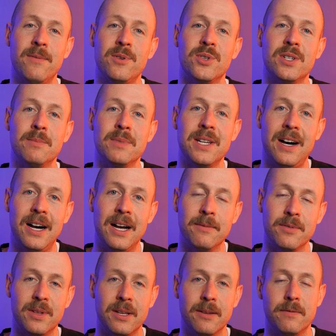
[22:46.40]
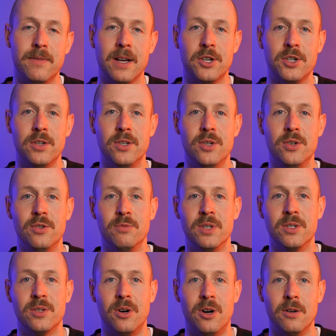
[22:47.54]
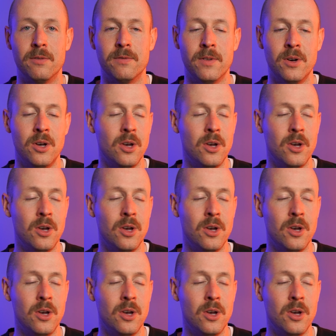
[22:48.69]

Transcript: some time for the infection to resolve